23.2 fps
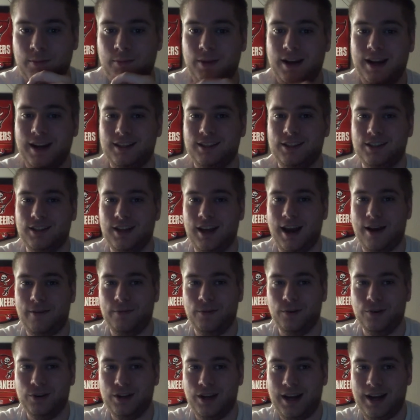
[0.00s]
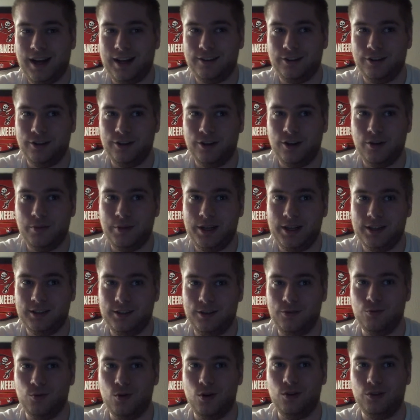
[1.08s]
Matt Stafford had to go because
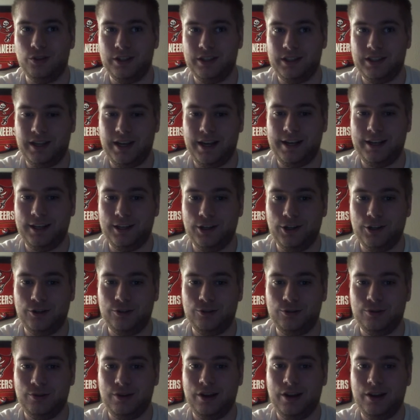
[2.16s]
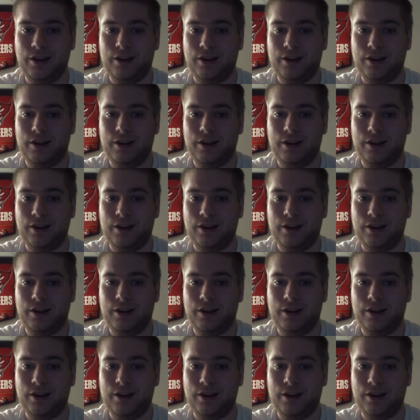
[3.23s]
he rolled his ankle.